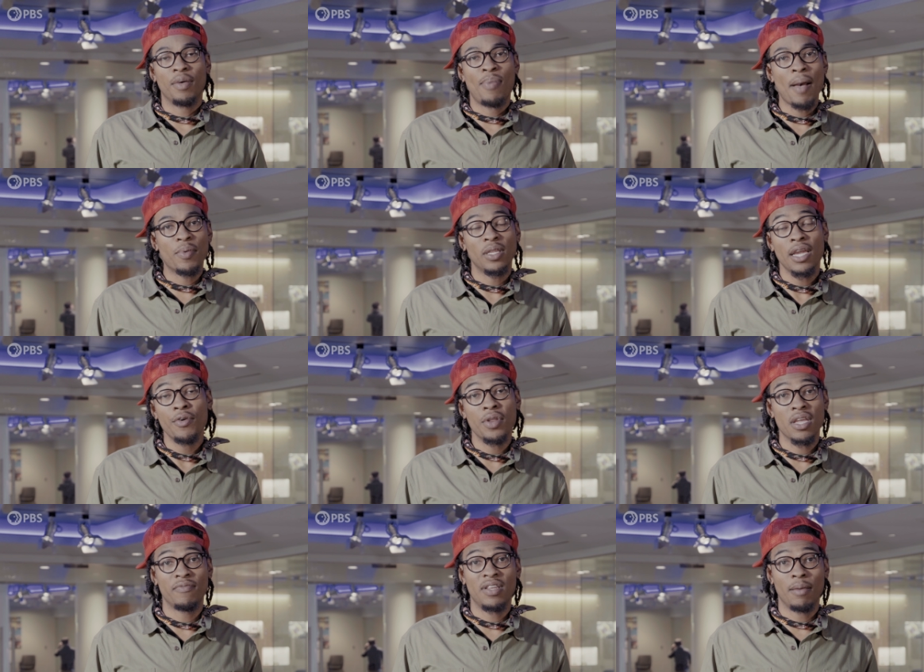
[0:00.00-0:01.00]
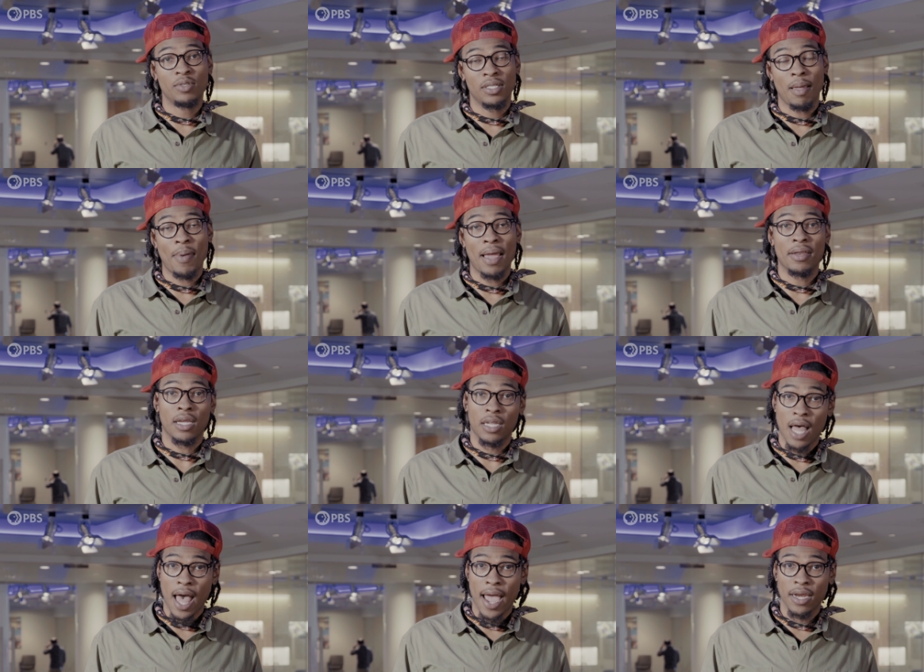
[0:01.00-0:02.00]
the popularity of dubstep had
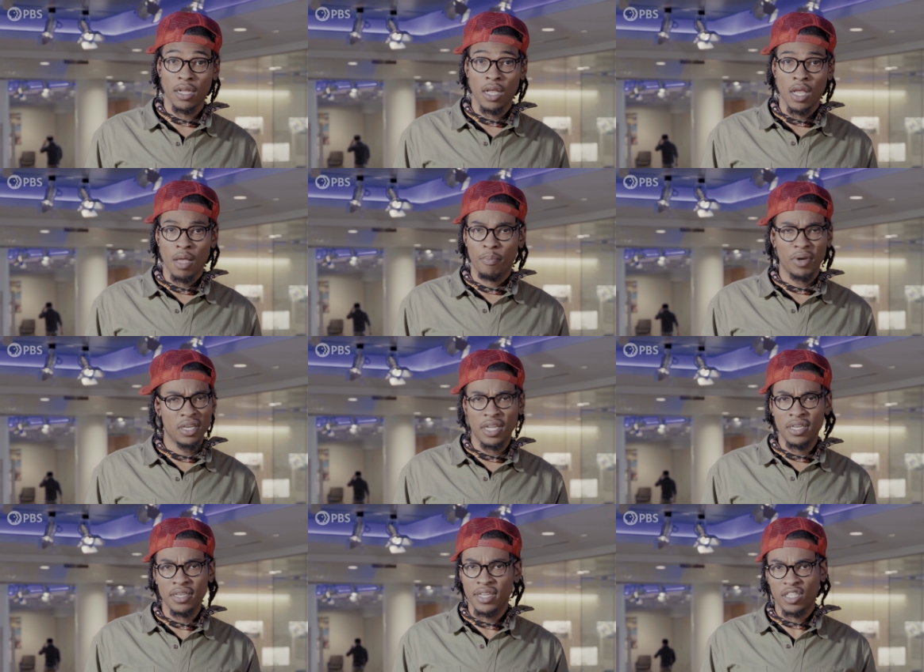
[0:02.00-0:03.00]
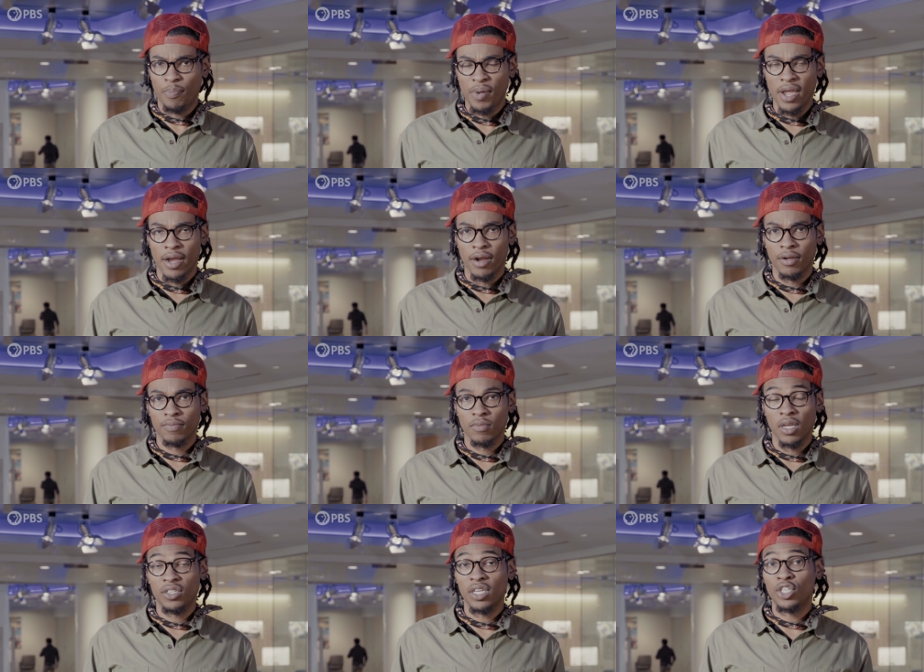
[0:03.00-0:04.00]
declined, but it didn't disappear,
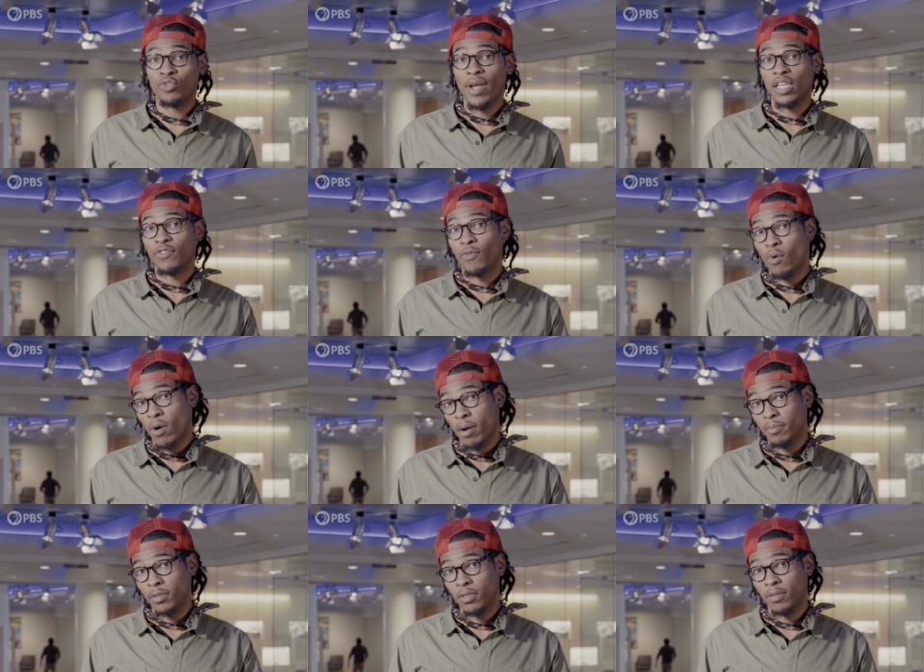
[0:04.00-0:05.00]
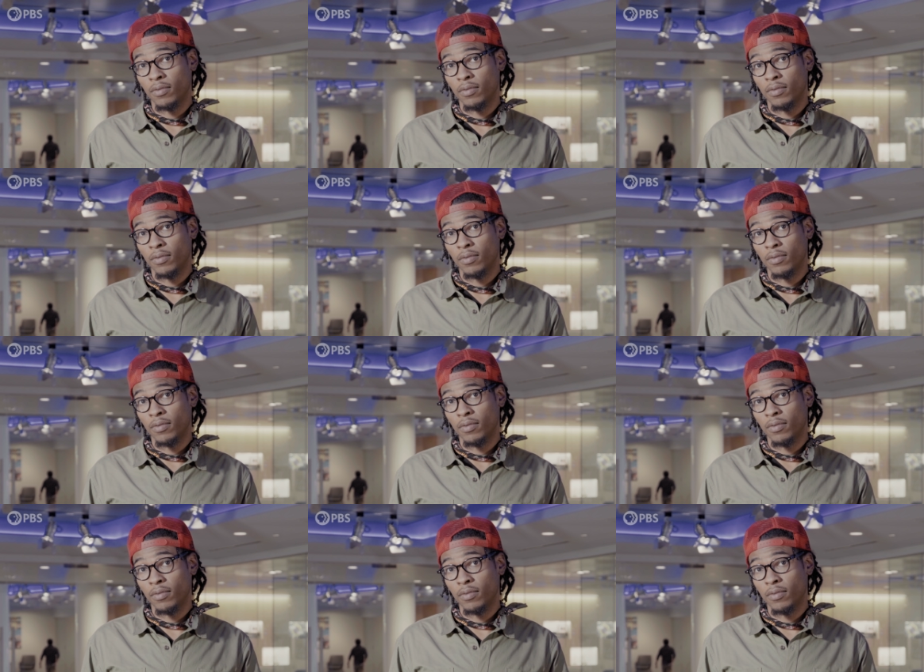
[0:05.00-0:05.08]
it just transformed.